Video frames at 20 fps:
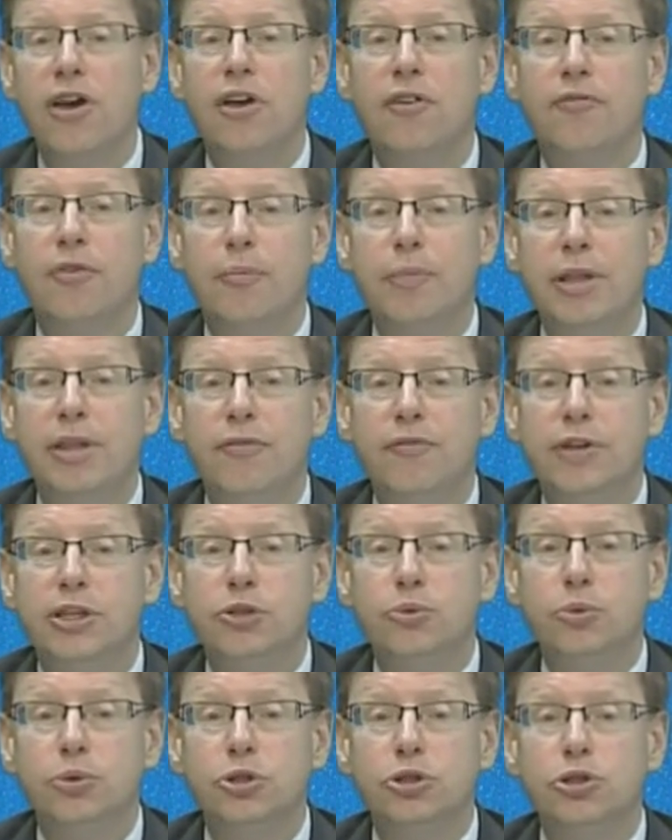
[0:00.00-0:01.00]
from
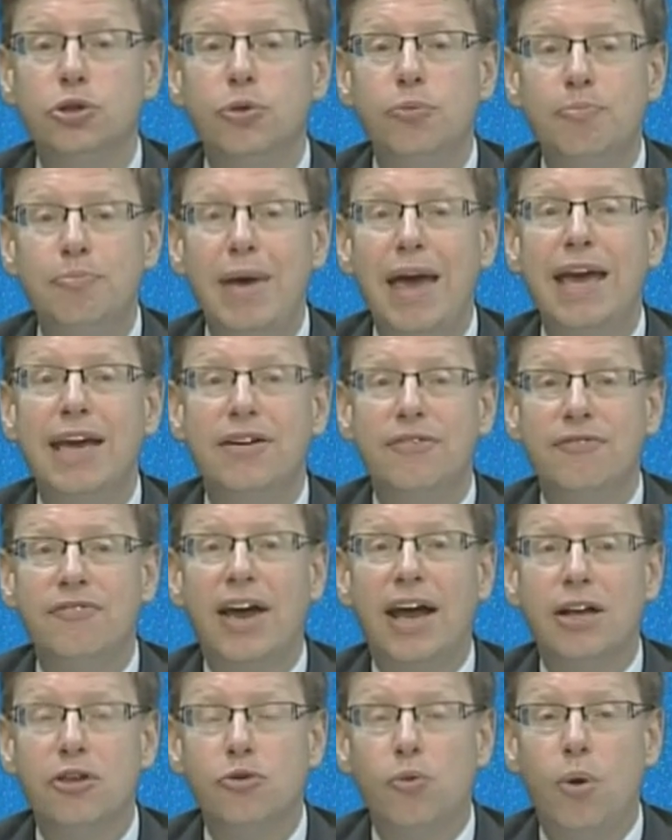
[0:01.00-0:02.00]
individuals who may in
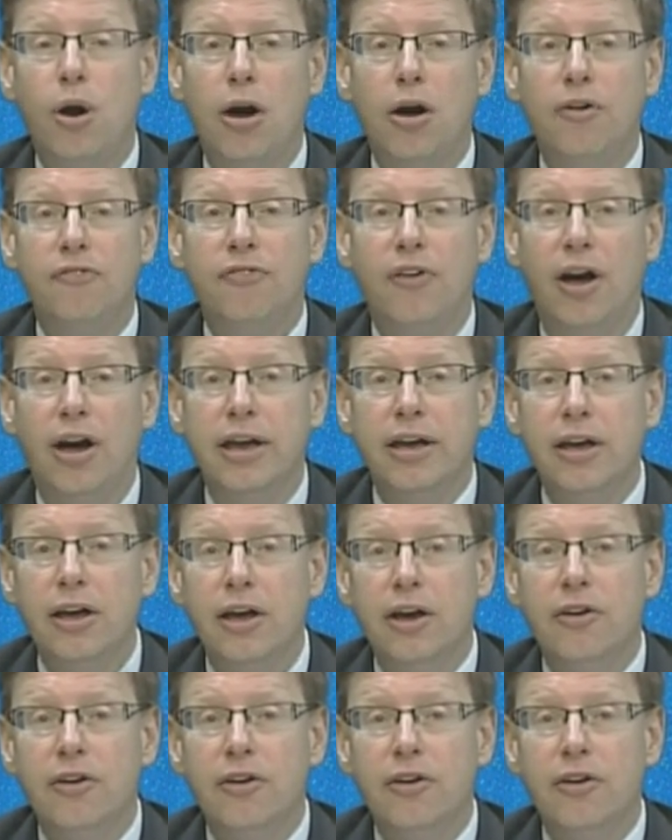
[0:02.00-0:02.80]
fact qualify